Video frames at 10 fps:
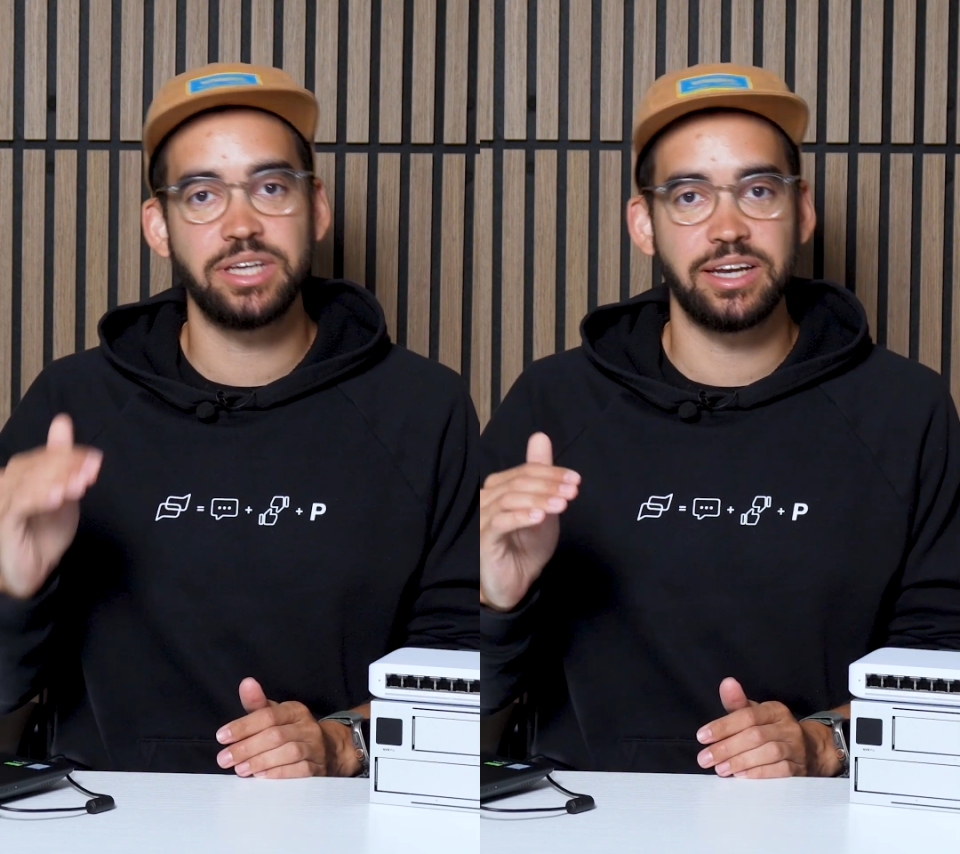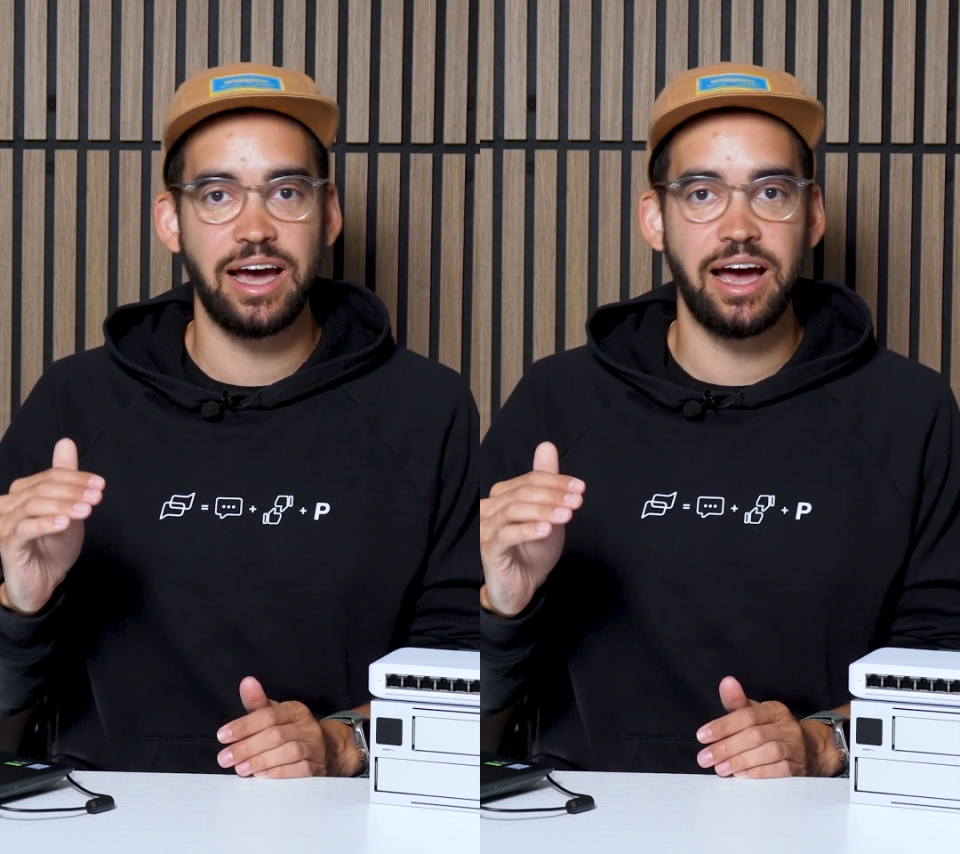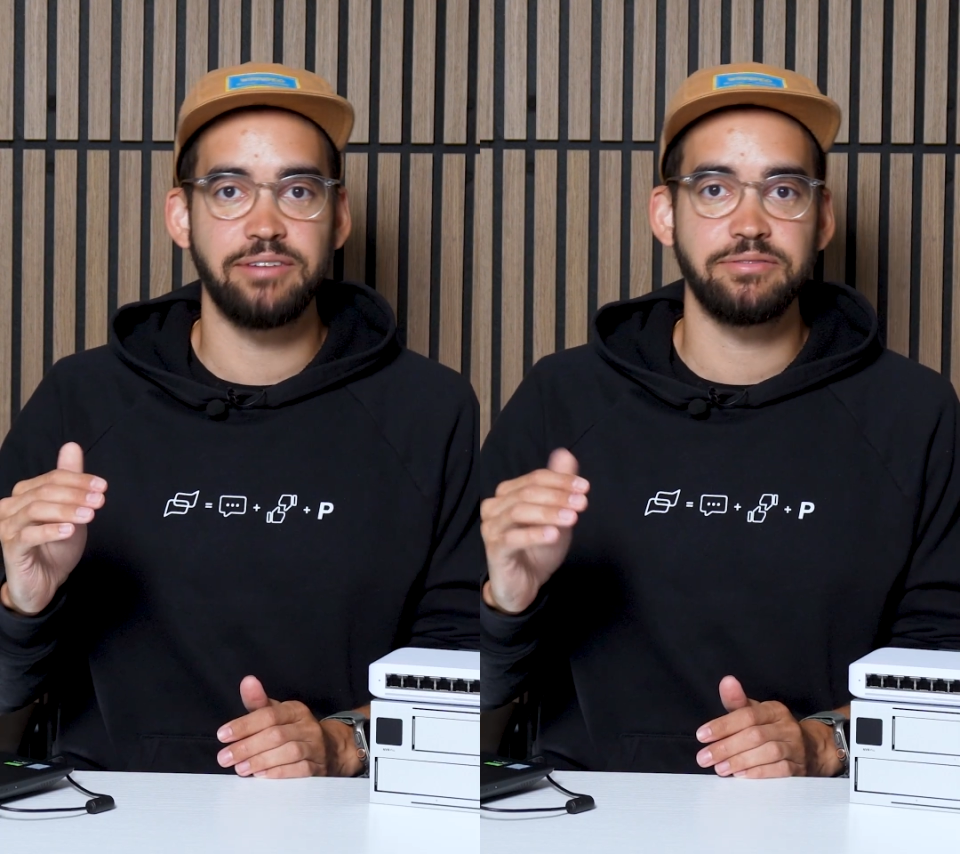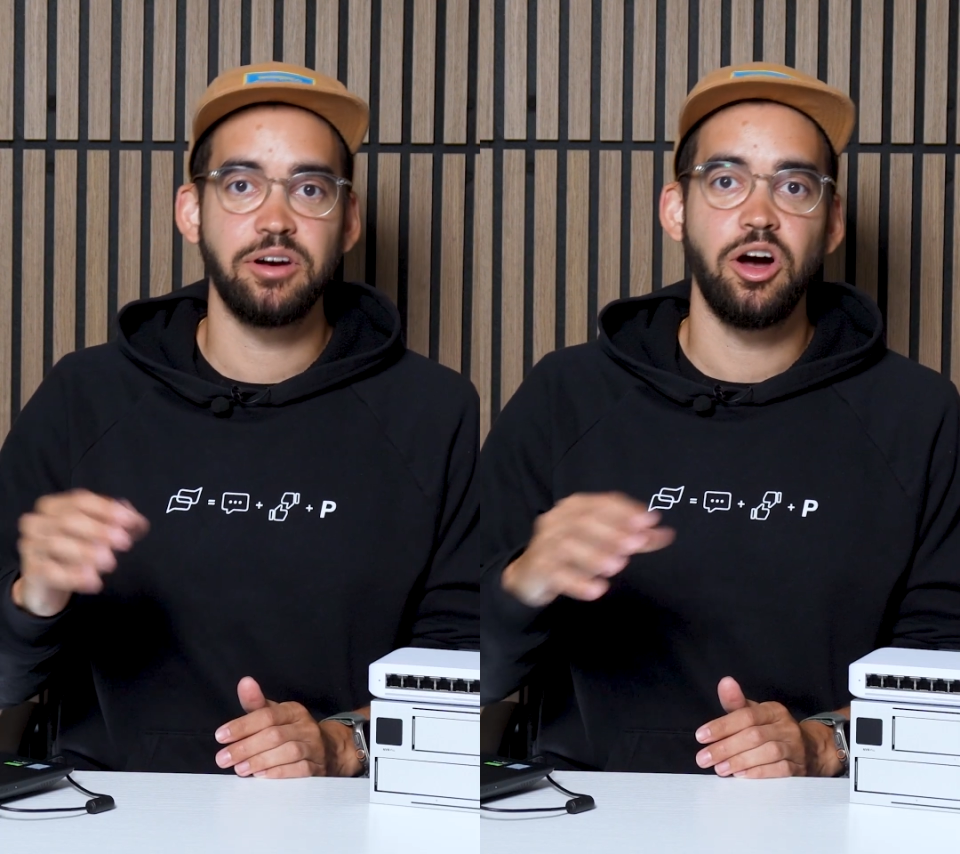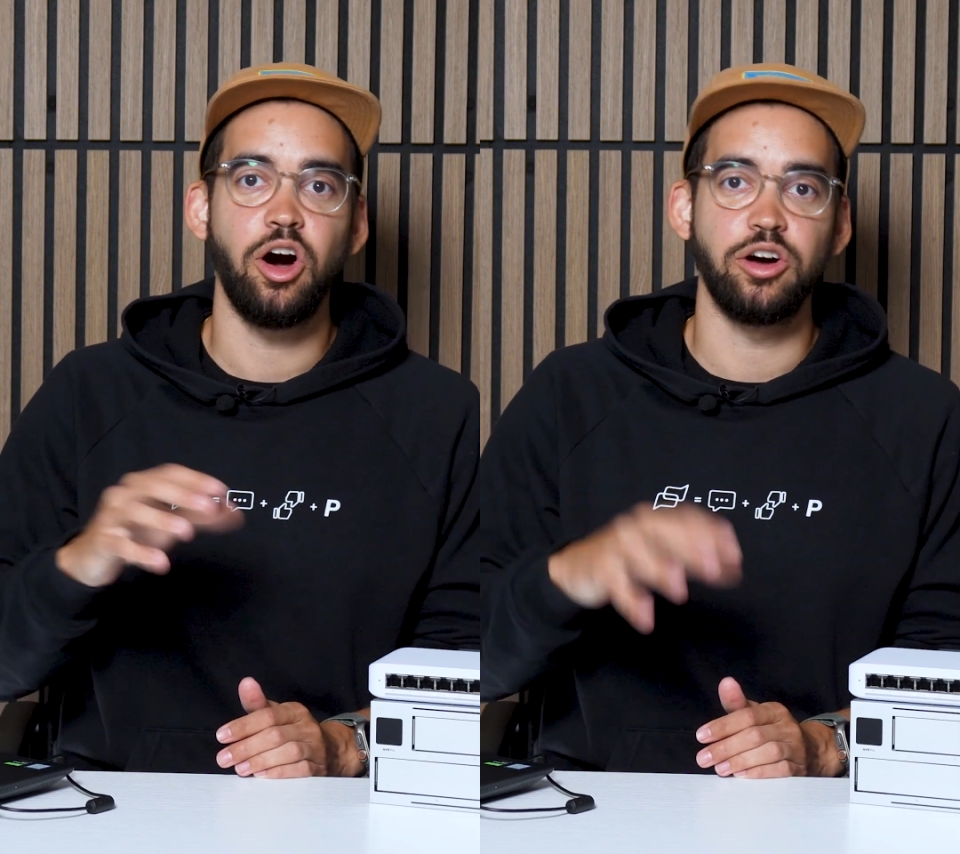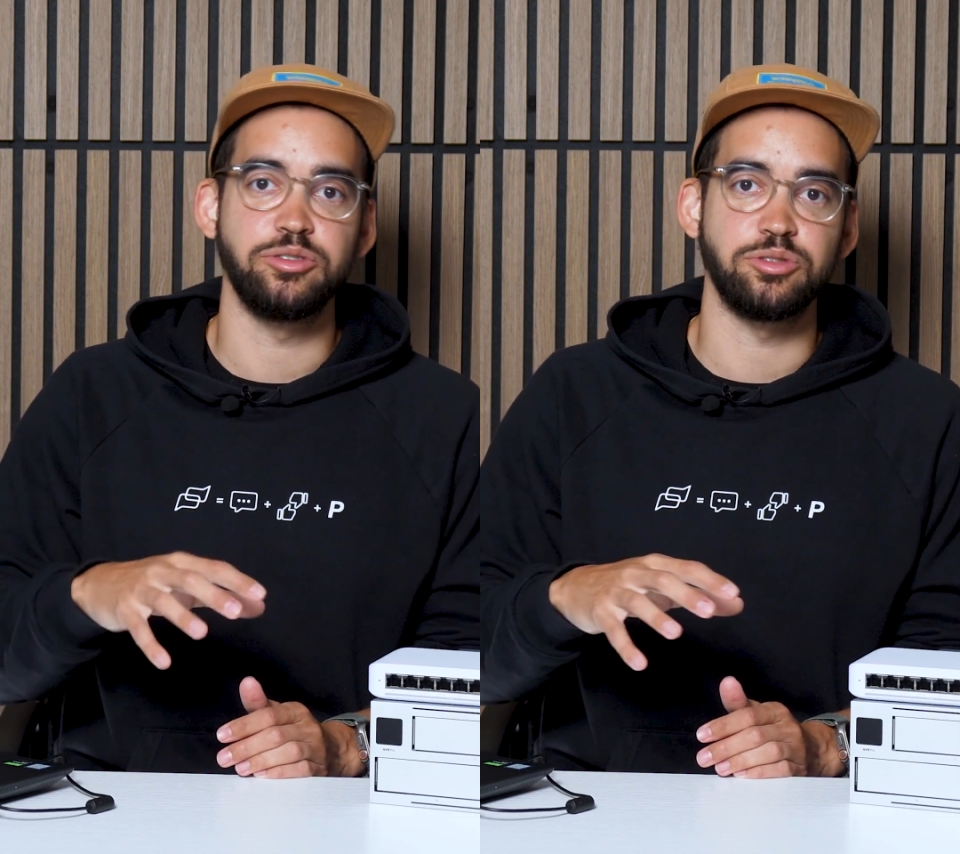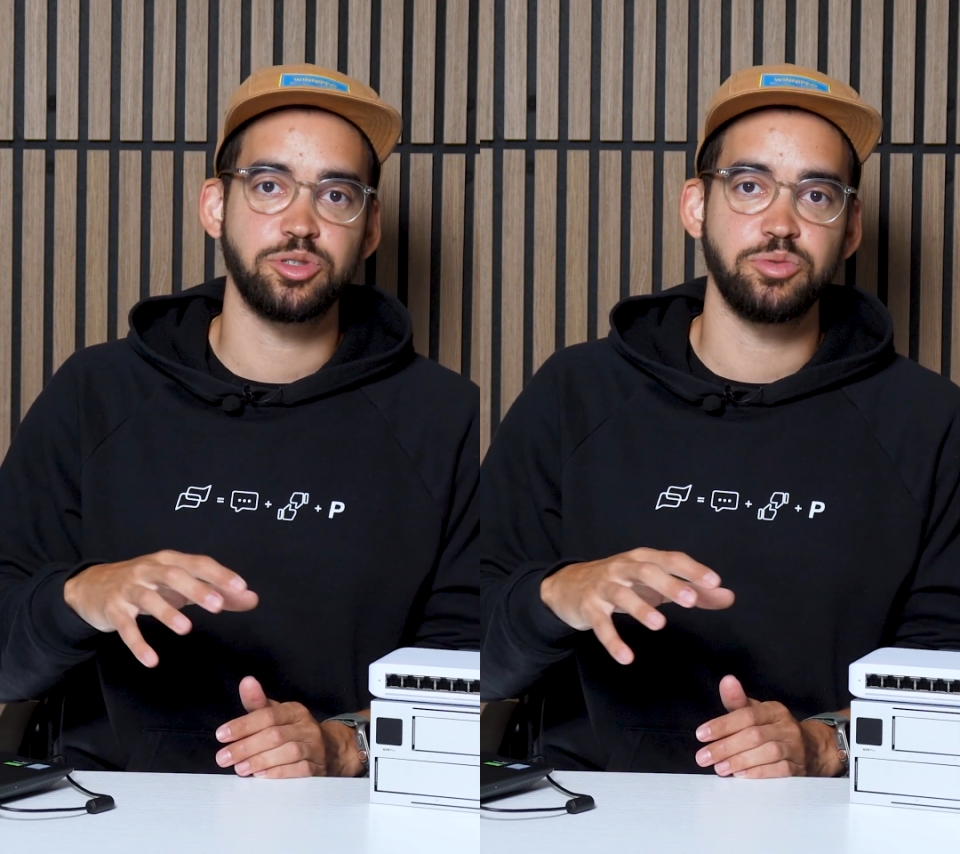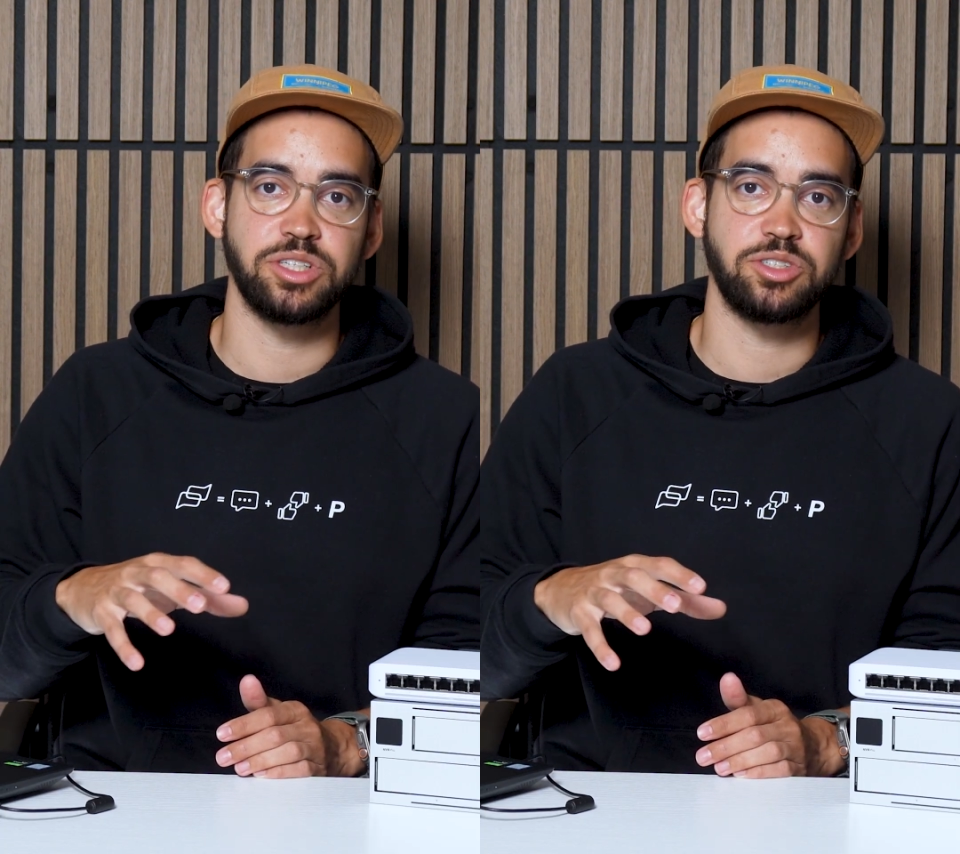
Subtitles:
can have on your switch.